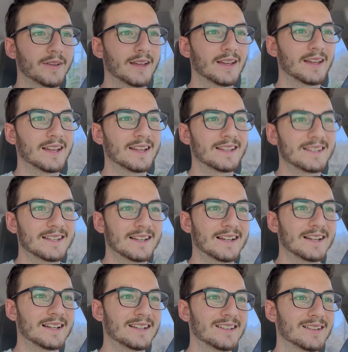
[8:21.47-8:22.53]
And
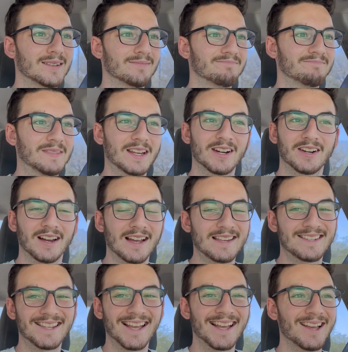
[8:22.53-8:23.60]
dare I
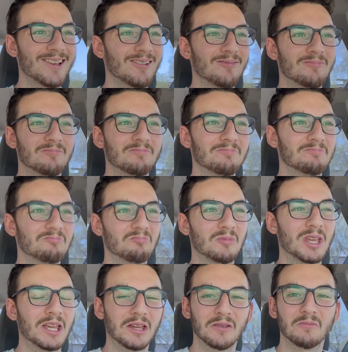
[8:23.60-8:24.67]
say it,
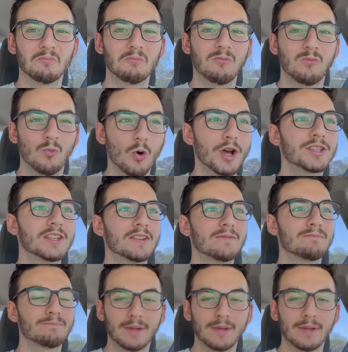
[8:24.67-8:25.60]
it wasn't